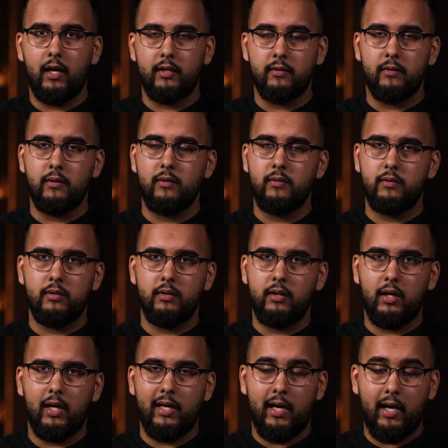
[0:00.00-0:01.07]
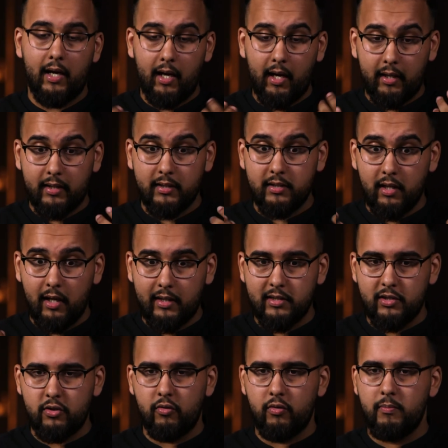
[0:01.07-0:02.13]
you know, I, I, I, can I can
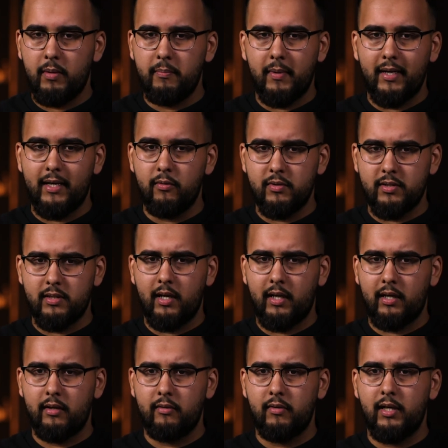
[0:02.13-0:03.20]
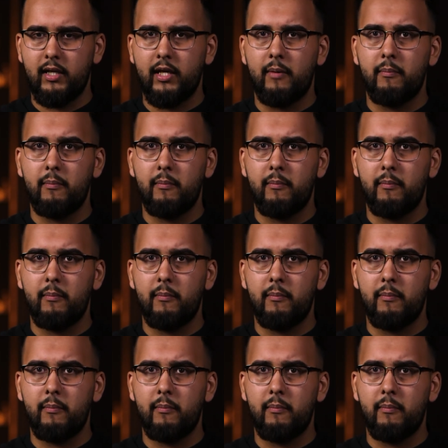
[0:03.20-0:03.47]
still remember, and it was like a really